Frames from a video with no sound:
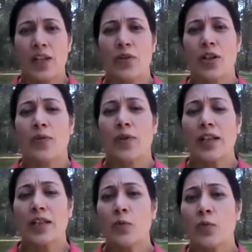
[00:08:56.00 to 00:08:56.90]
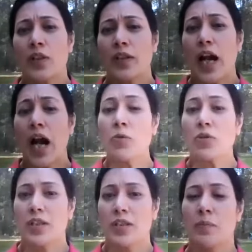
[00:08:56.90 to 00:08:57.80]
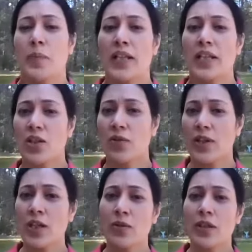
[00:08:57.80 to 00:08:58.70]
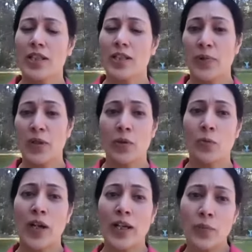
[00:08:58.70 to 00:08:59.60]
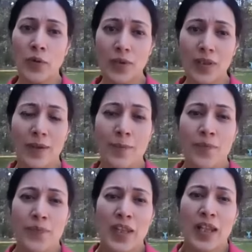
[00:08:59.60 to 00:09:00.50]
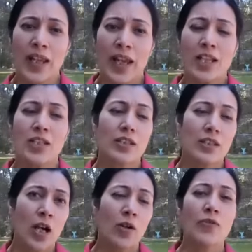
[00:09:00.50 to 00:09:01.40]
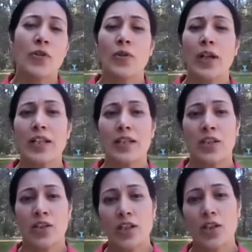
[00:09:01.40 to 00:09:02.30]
and you can write the word out by the screen or the display on the whiteboard. And now, if you look at the